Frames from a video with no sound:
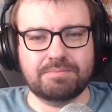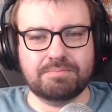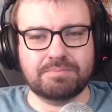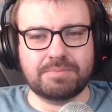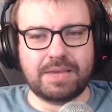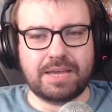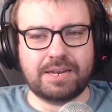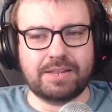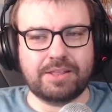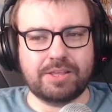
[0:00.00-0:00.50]

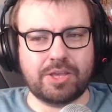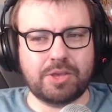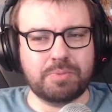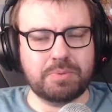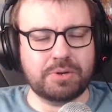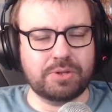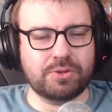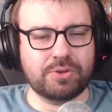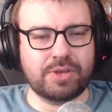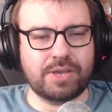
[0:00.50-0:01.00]
kind of like you
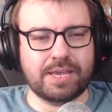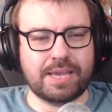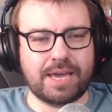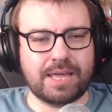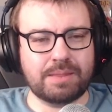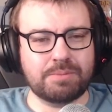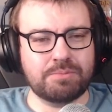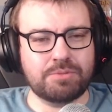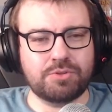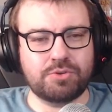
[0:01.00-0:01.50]
were looking
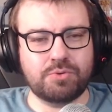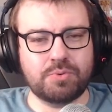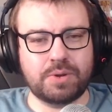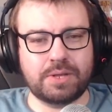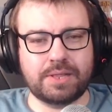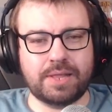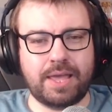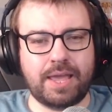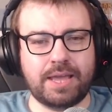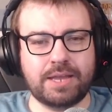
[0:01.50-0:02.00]
at them through a
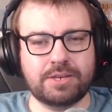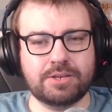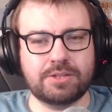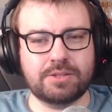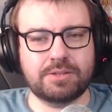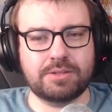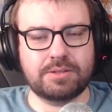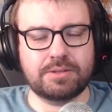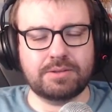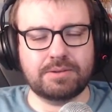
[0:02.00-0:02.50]

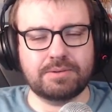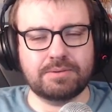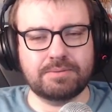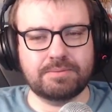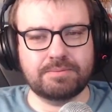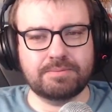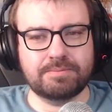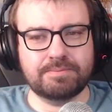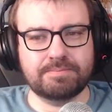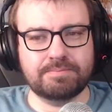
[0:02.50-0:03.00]
lens.
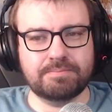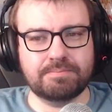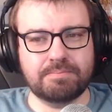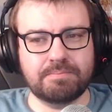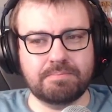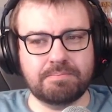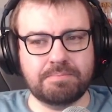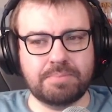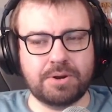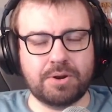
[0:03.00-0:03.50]

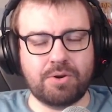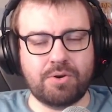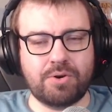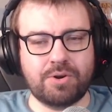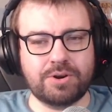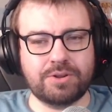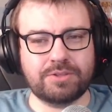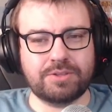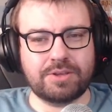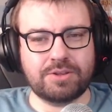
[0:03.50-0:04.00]
But it
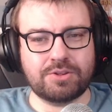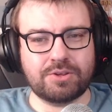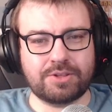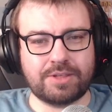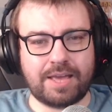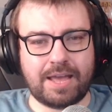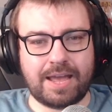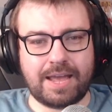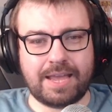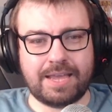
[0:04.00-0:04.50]
honestly
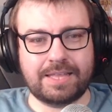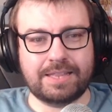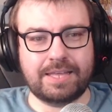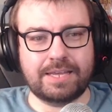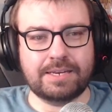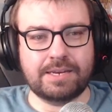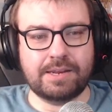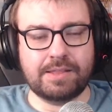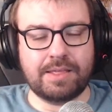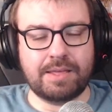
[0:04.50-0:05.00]
just
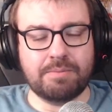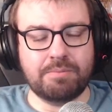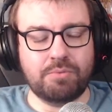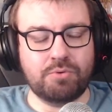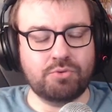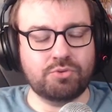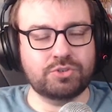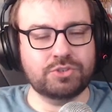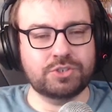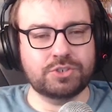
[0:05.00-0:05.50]
highlighted the
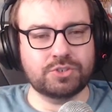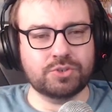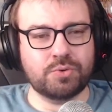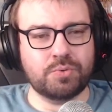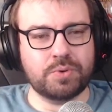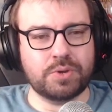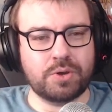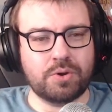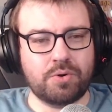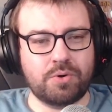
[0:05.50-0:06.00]
emotions
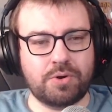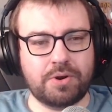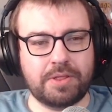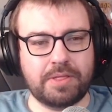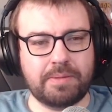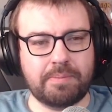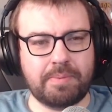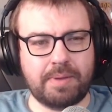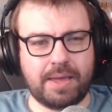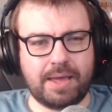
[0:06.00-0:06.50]
going on in
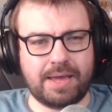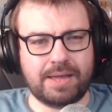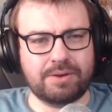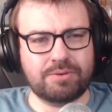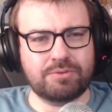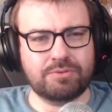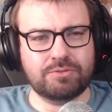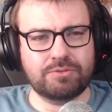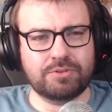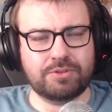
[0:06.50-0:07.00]
the
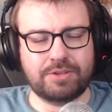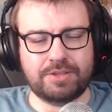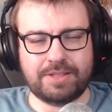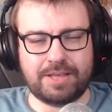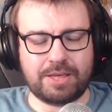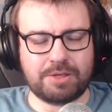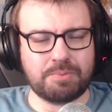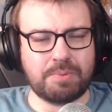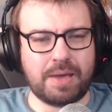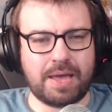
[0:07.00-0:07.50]
panels, at least
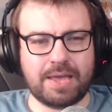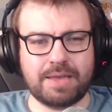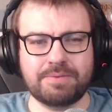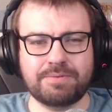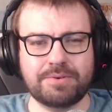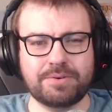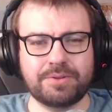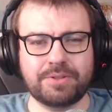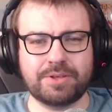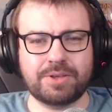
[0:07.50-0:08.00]
that's what I
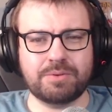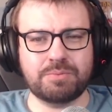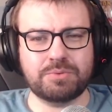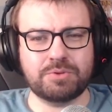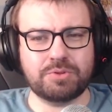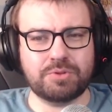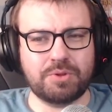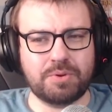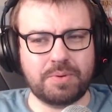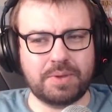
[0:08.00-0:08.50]
felt like it
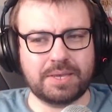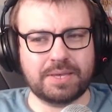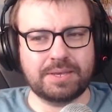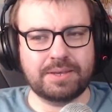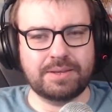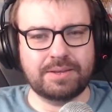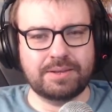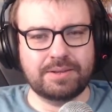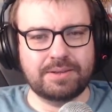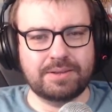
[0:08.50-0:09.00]
was doing.
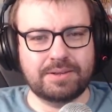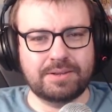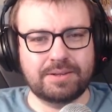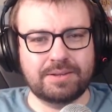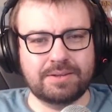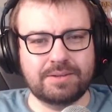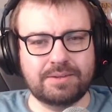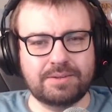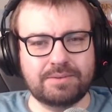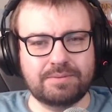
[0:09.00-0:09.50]

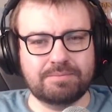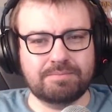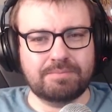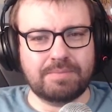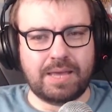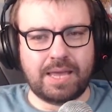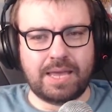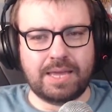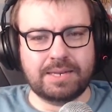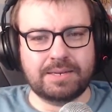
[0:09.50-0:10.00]

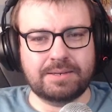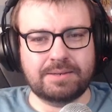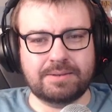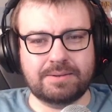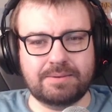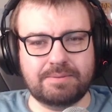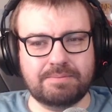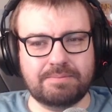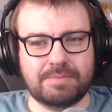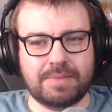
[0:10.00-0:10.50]
And
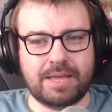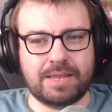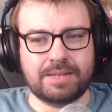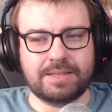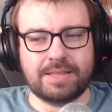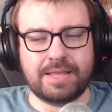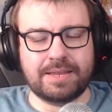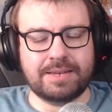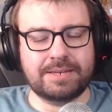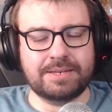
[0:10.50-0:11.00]

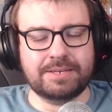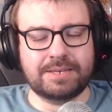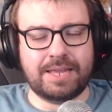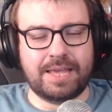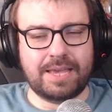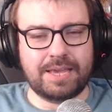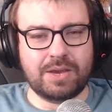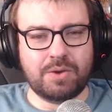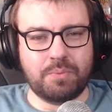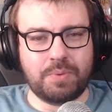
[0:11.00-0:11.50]
it didn't
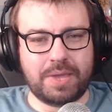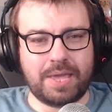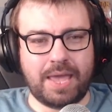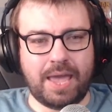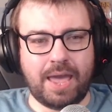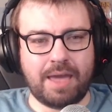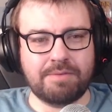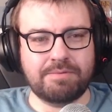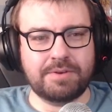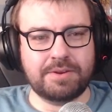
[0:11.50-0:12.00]
take away
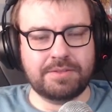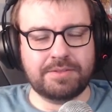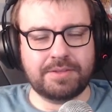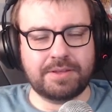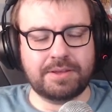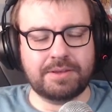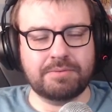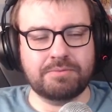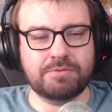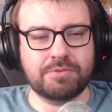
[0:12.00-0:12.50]

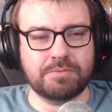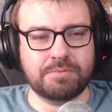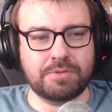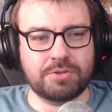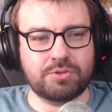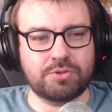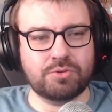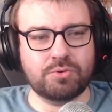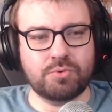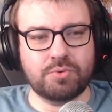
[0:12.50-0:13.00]
everything from the
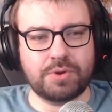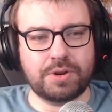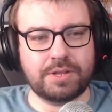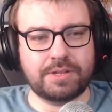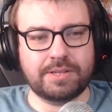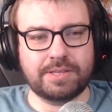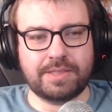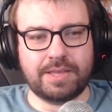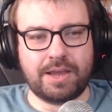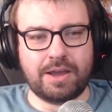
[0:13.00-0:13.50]
story
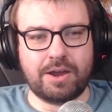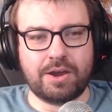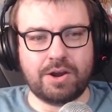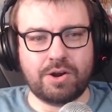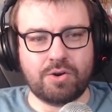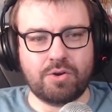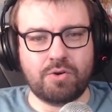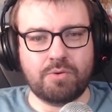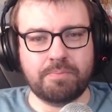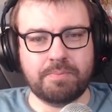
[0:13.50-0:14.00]
to the art
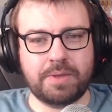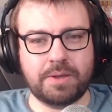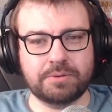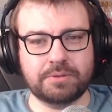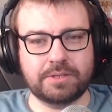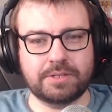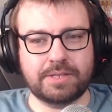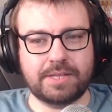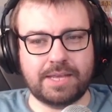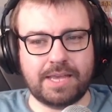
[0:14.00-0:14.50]
all
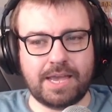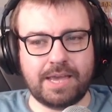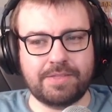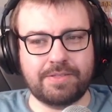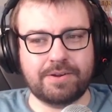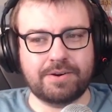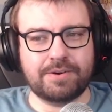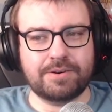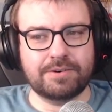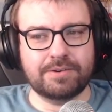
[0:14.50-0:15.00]
melded
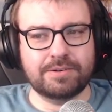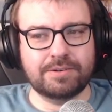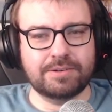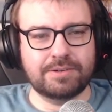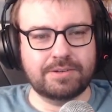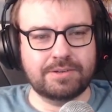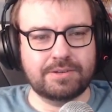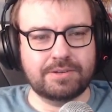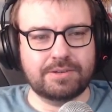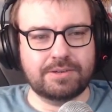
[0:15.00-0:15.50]
together
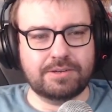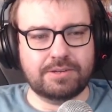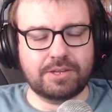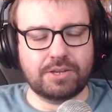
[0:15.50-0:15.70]
to